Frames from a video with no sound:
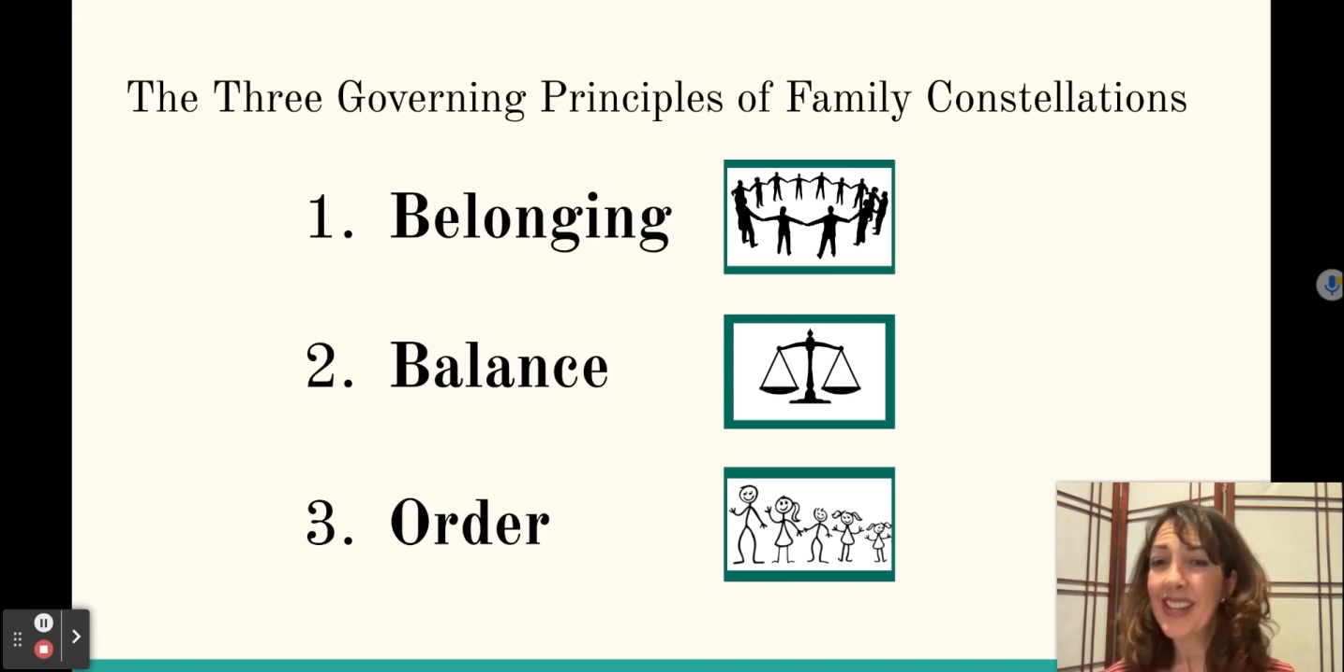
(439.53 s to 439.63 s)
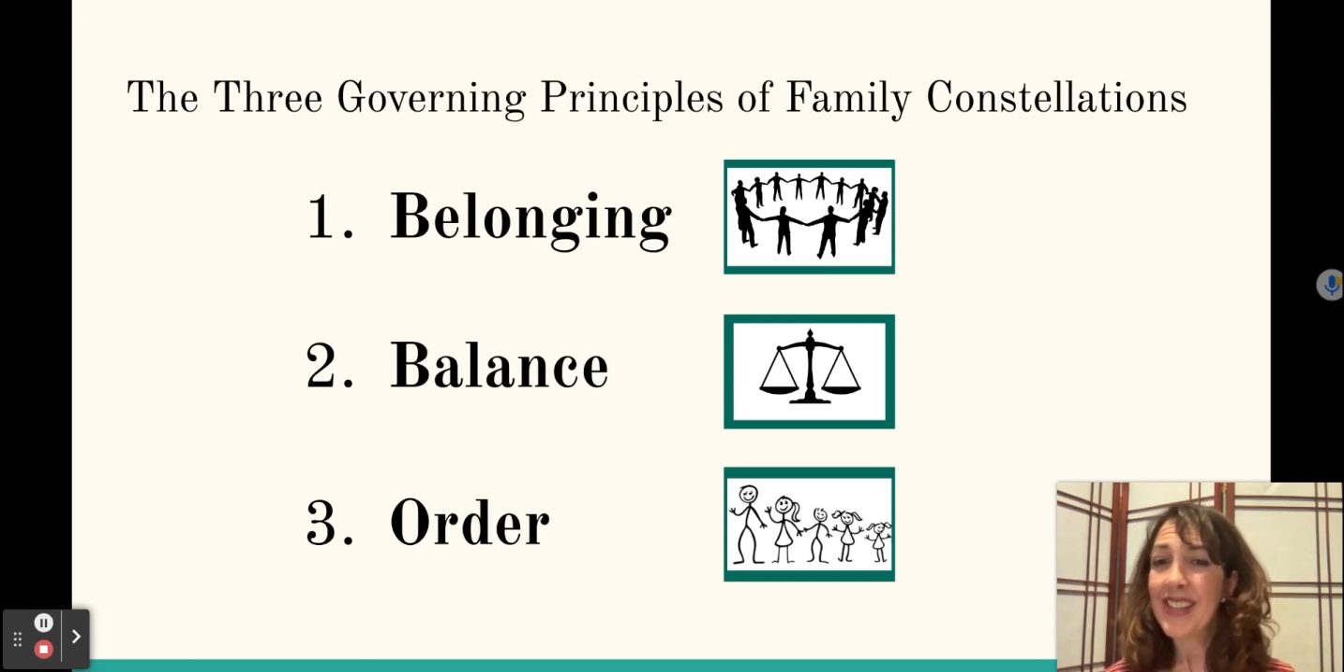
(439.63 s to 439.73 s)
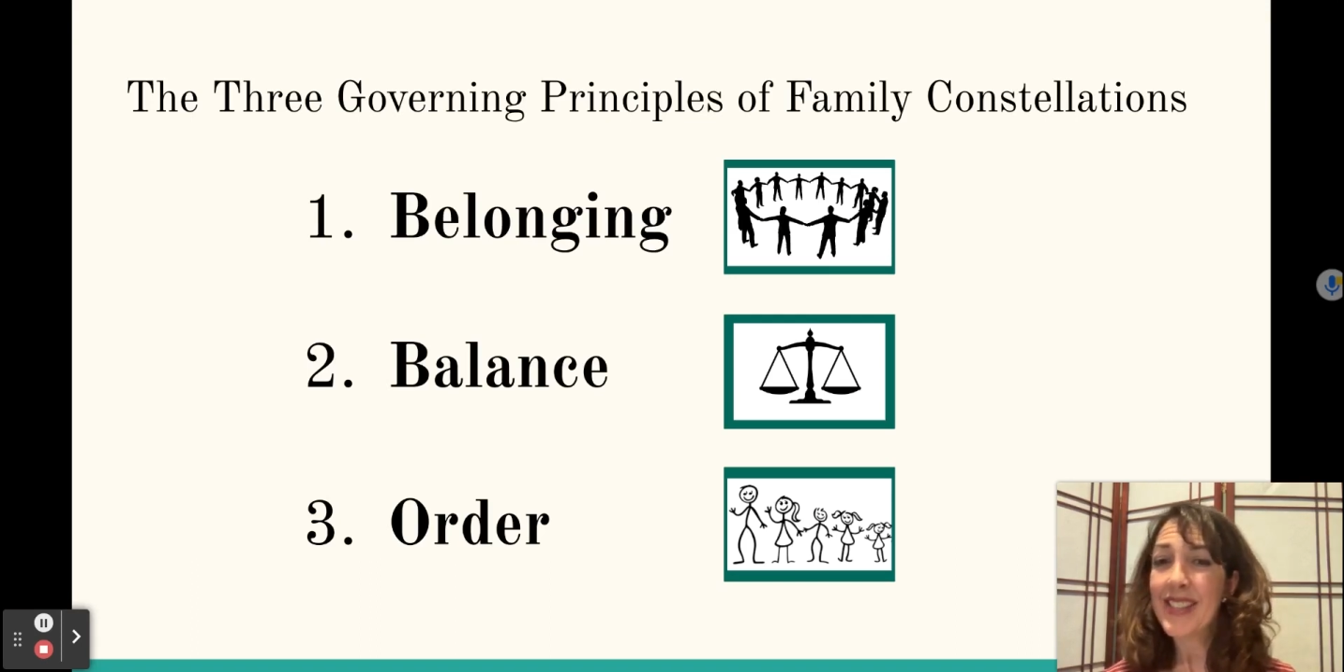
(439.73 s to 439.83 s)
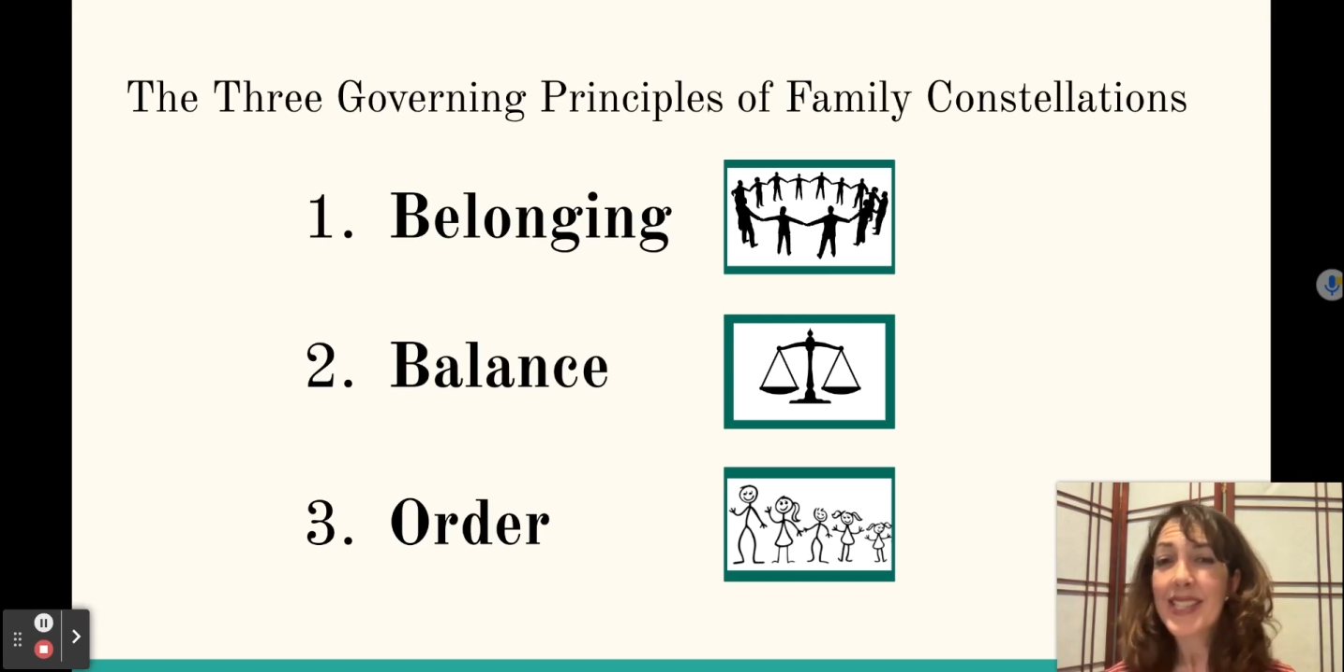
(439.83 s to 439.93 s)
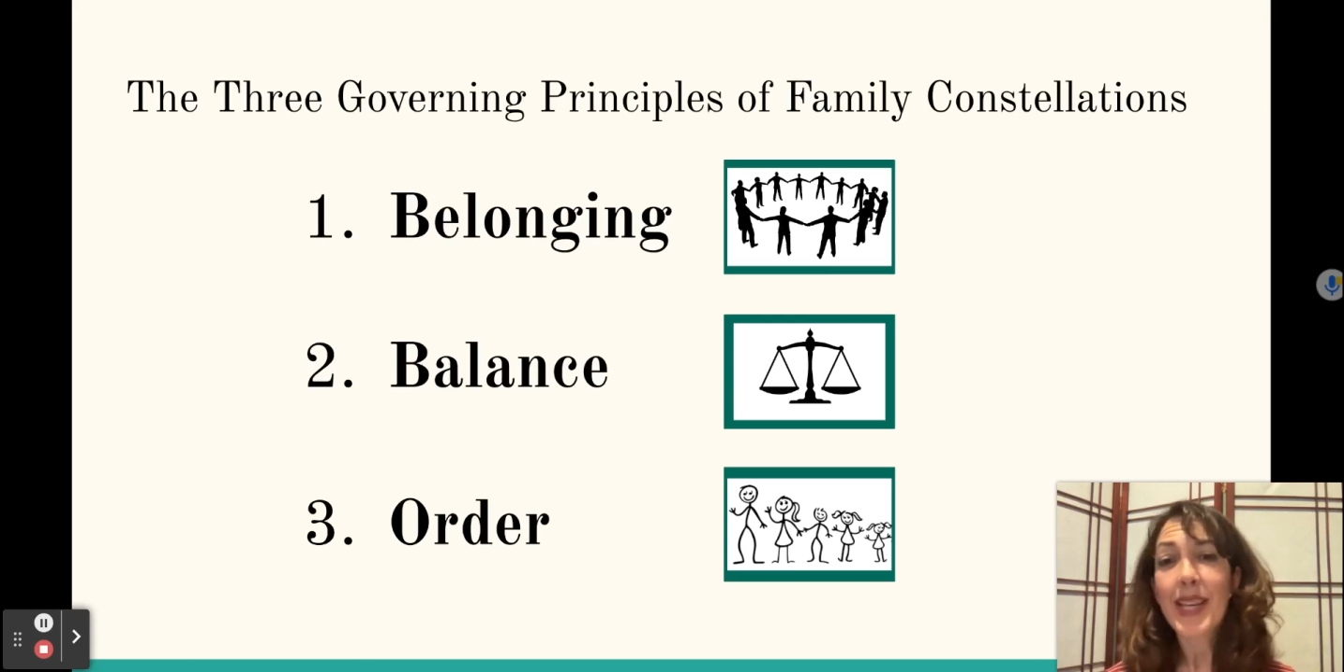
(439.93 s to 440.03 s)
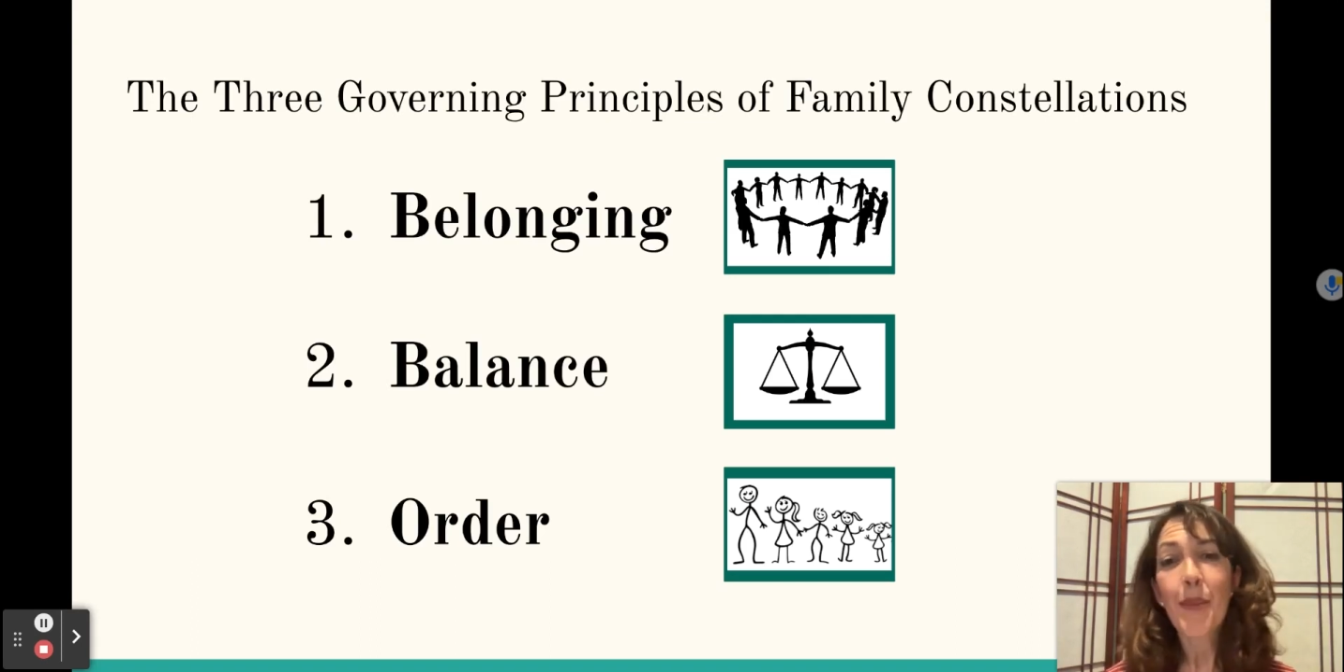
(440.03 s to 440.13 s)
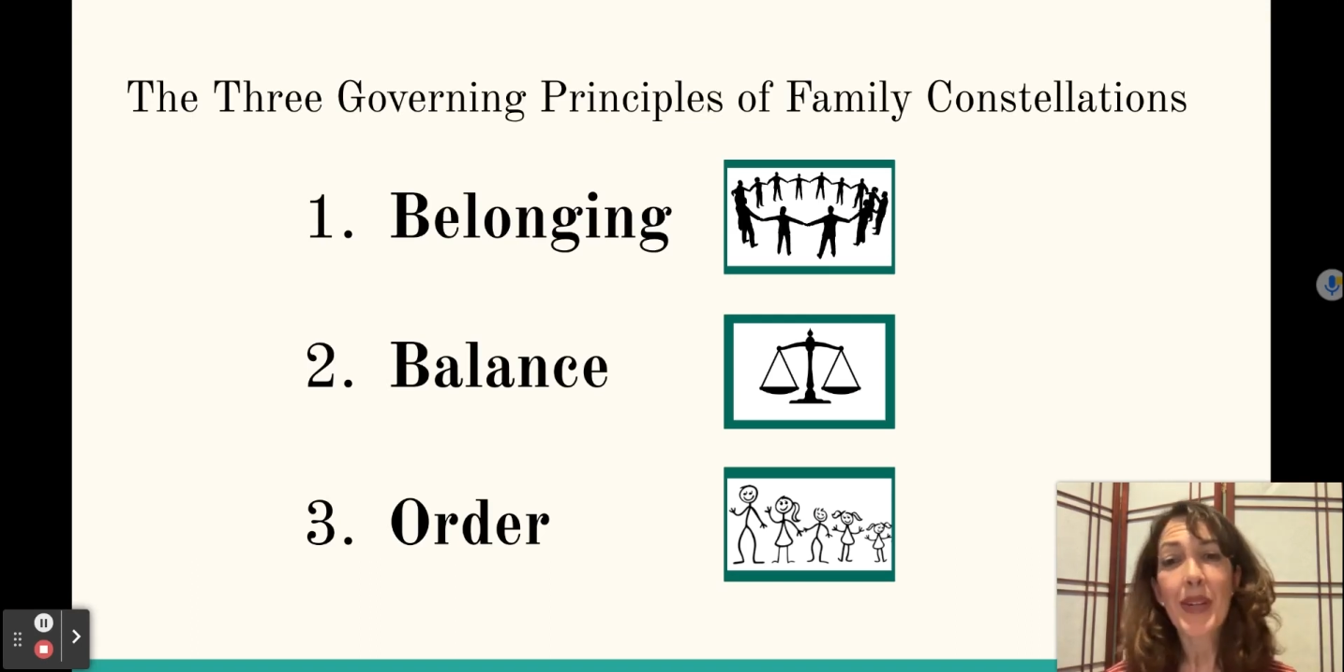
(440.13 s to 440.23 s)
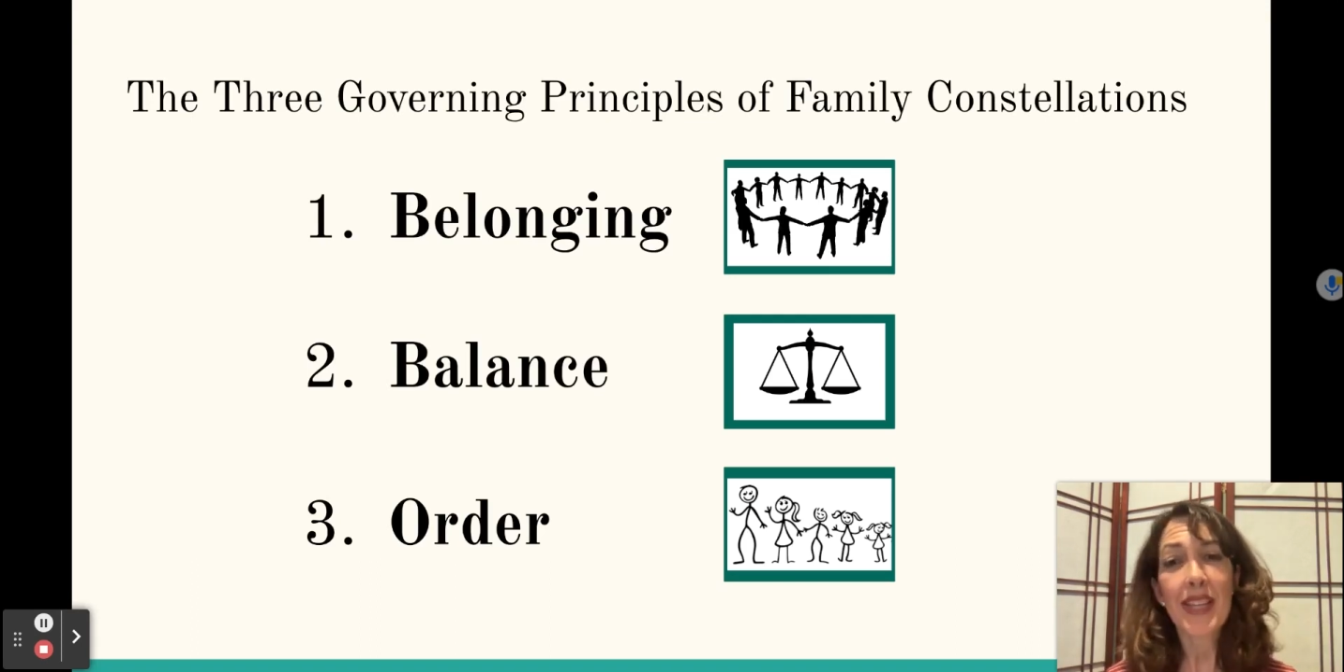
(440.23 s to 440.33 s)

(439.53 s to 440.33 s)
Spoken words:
Someone